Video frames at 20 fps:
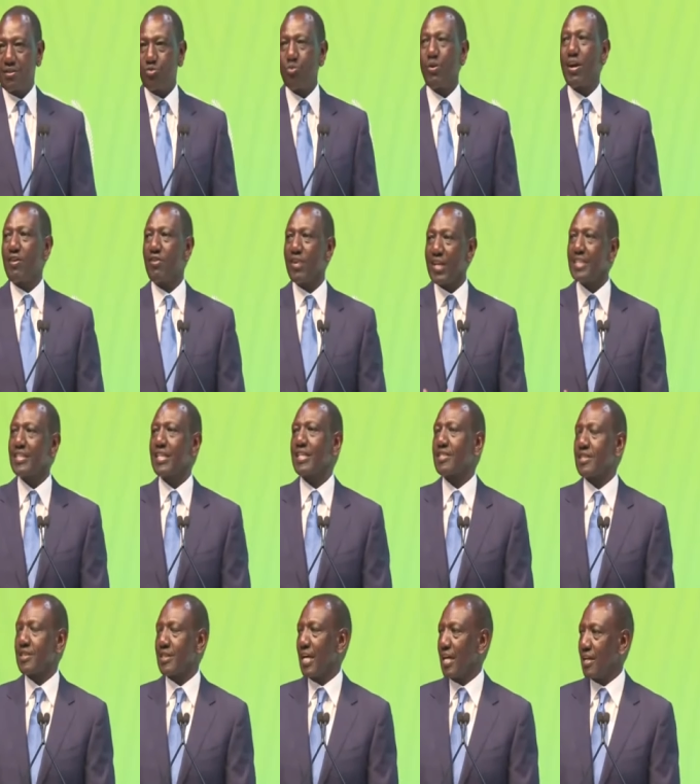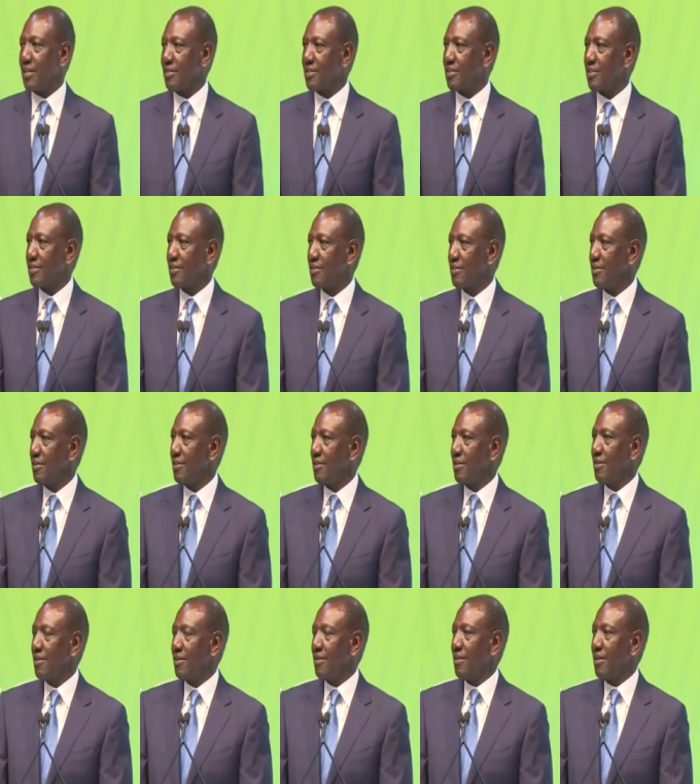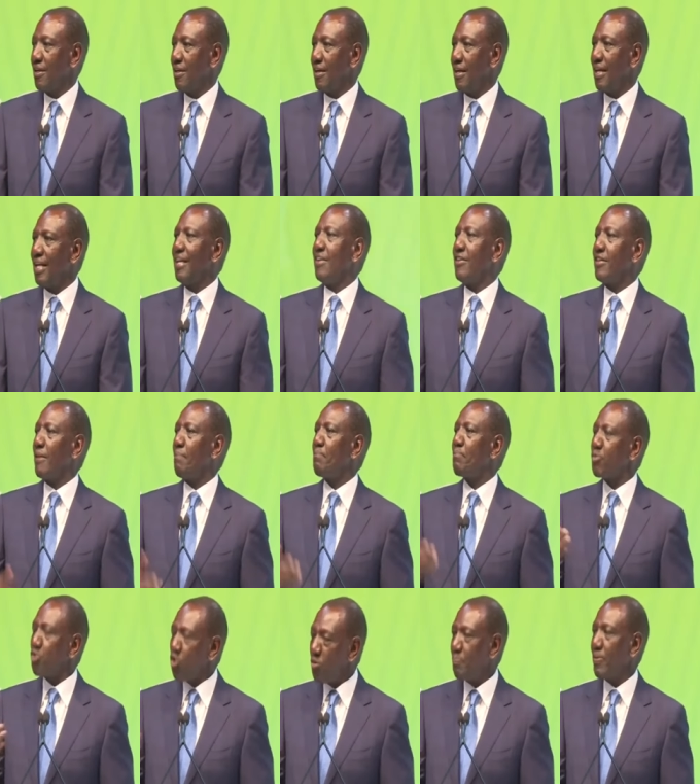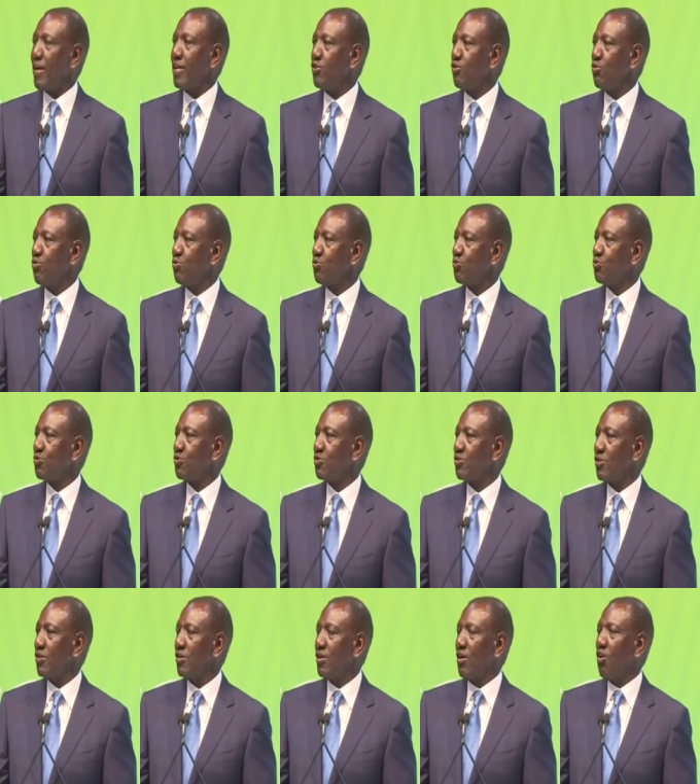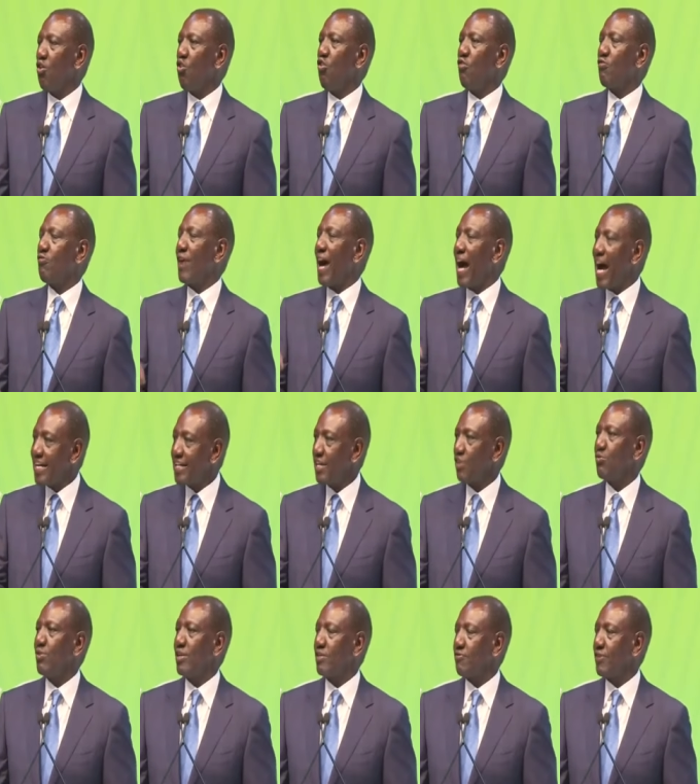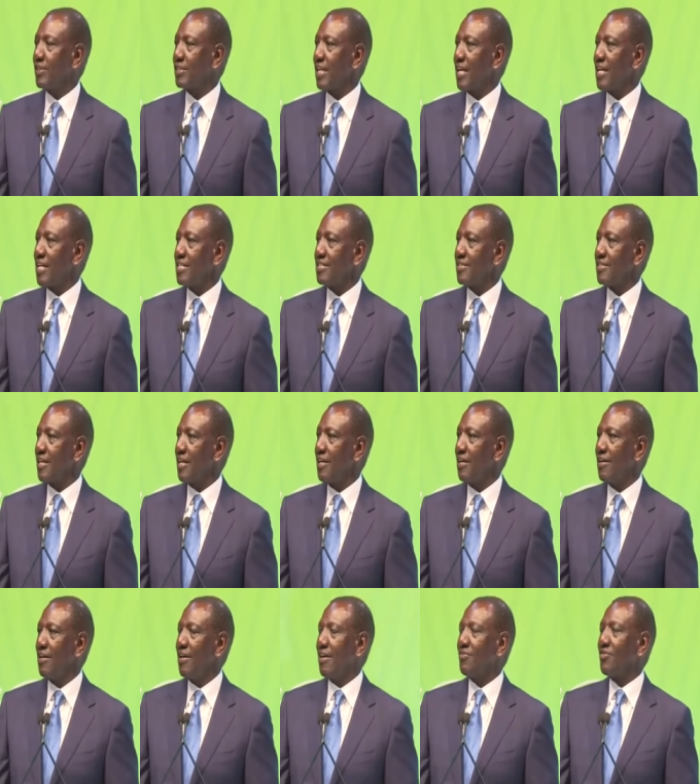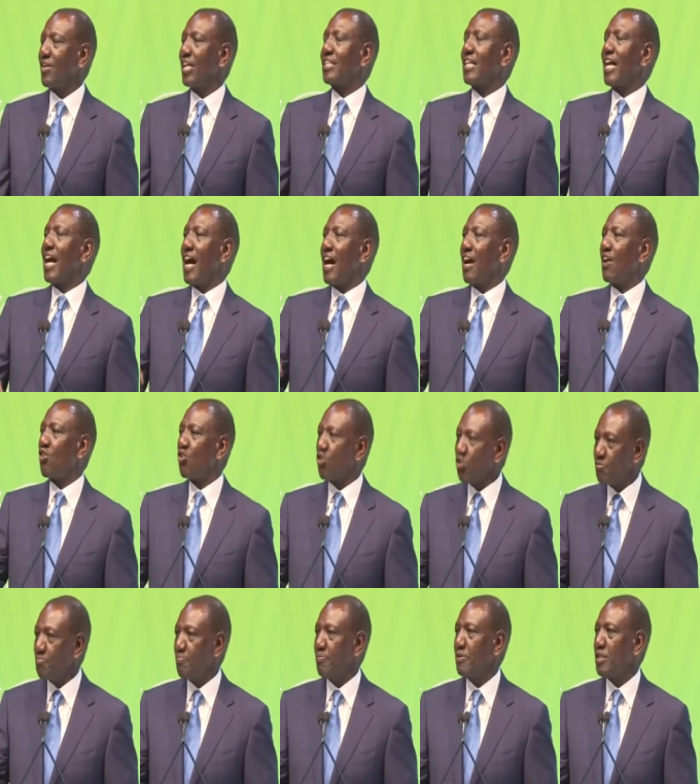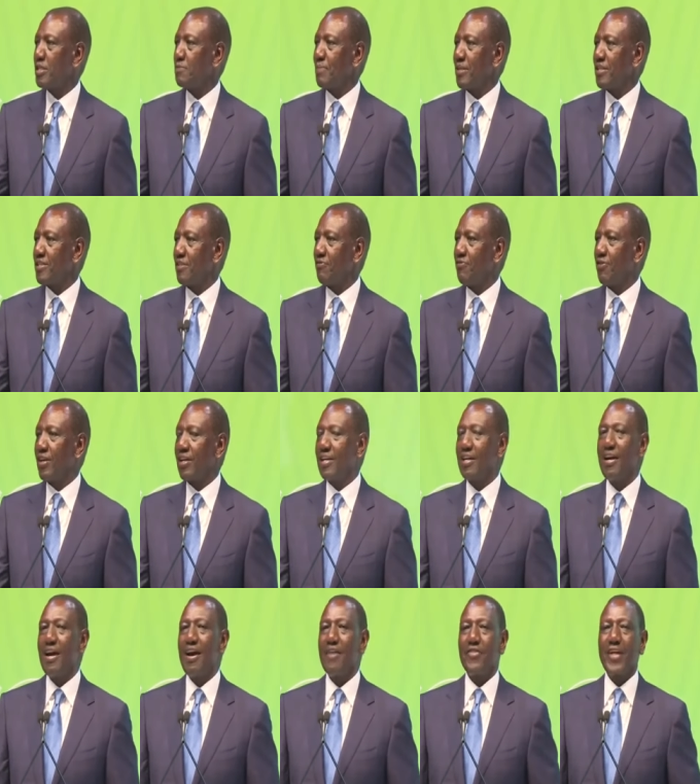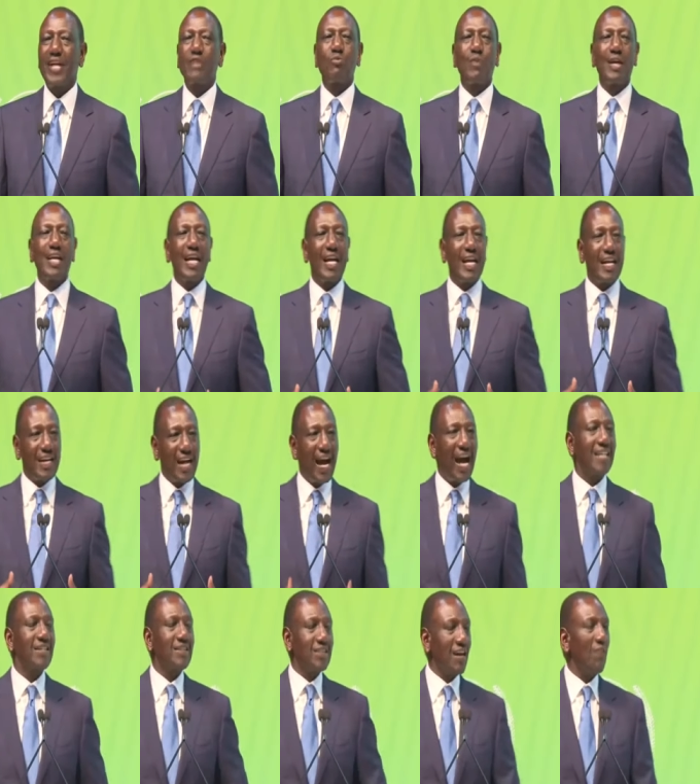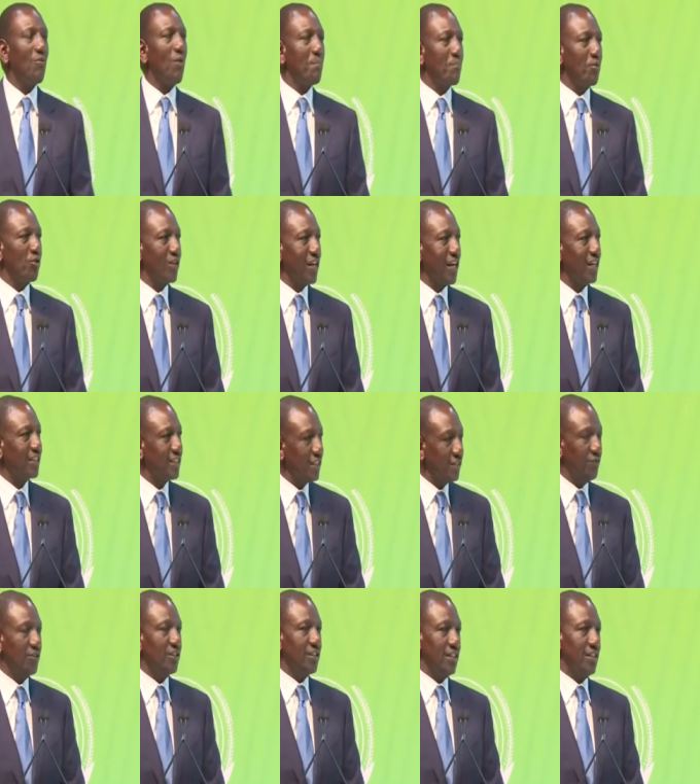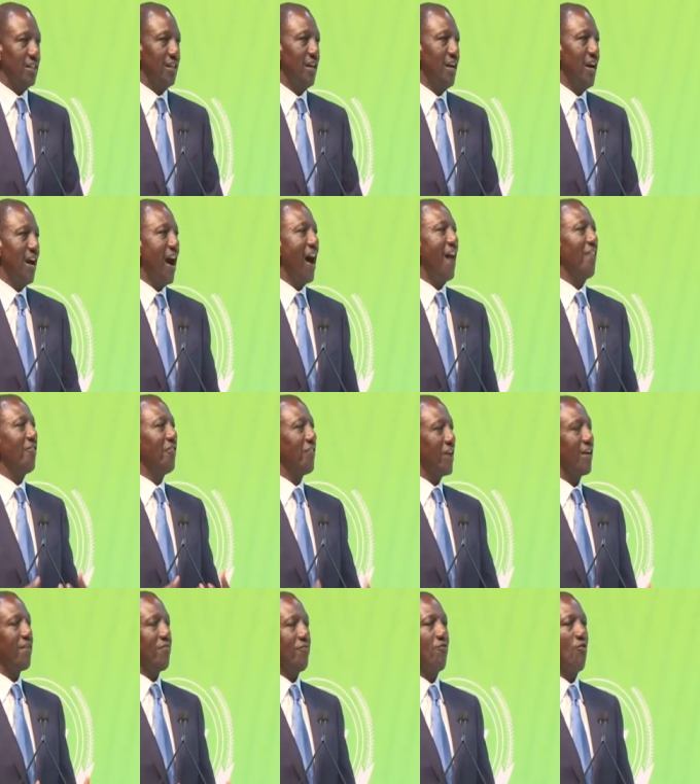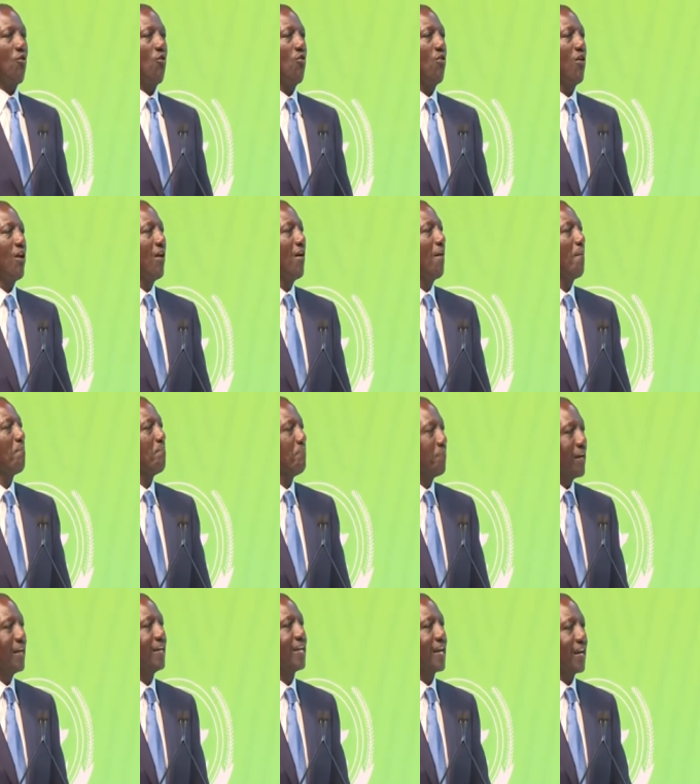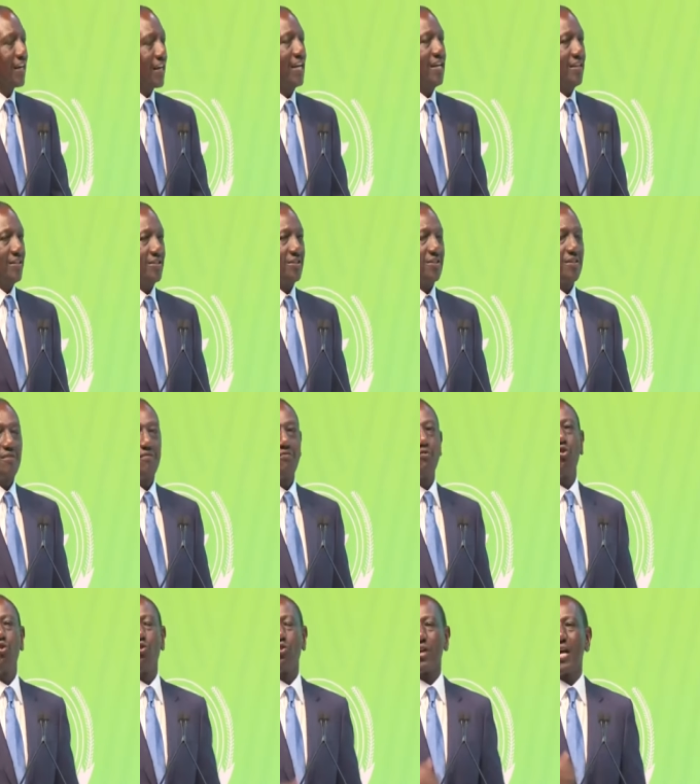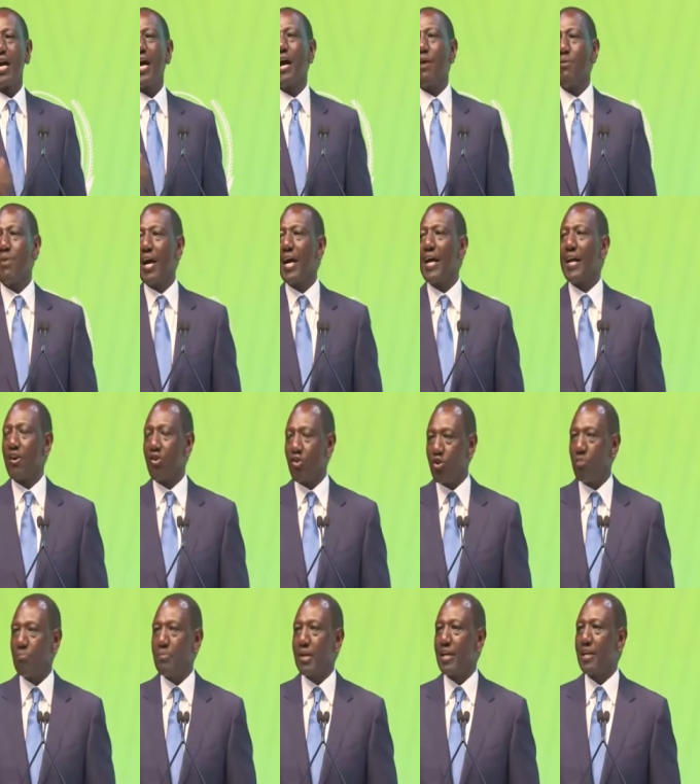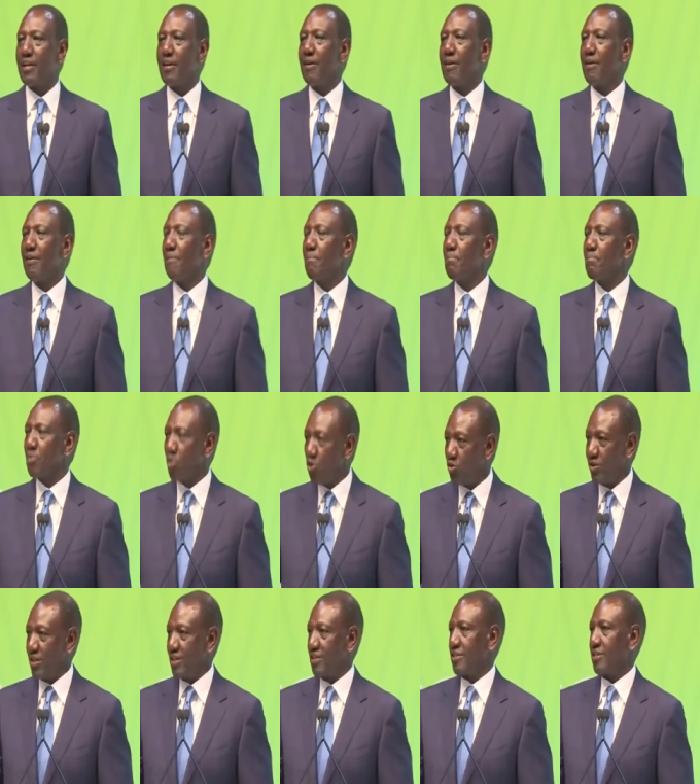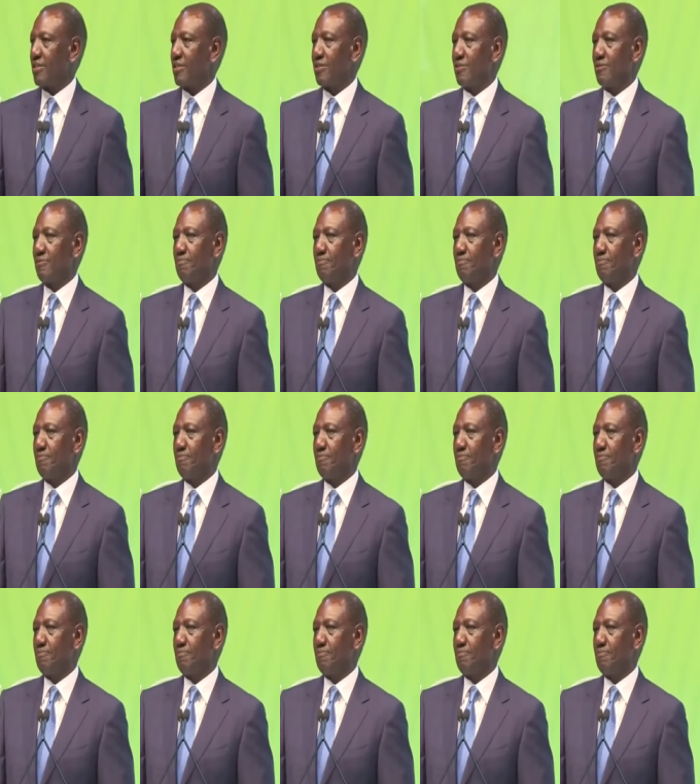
to a great extent in the proper use of adequate fertilizer that are crop-specific, that will enhance our productivity and therefore build a case for our economic progress.